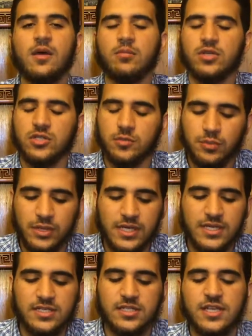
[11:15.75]
but just
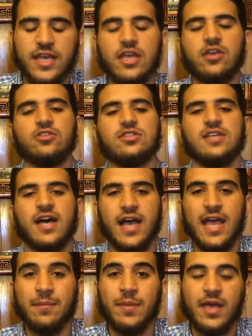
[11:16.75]
please take your
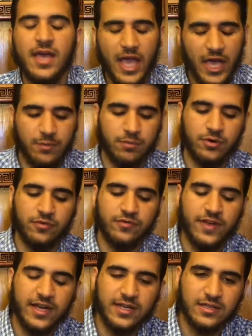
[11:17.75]
time and
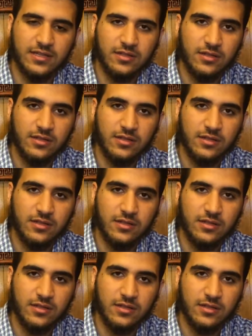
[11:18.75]
perfect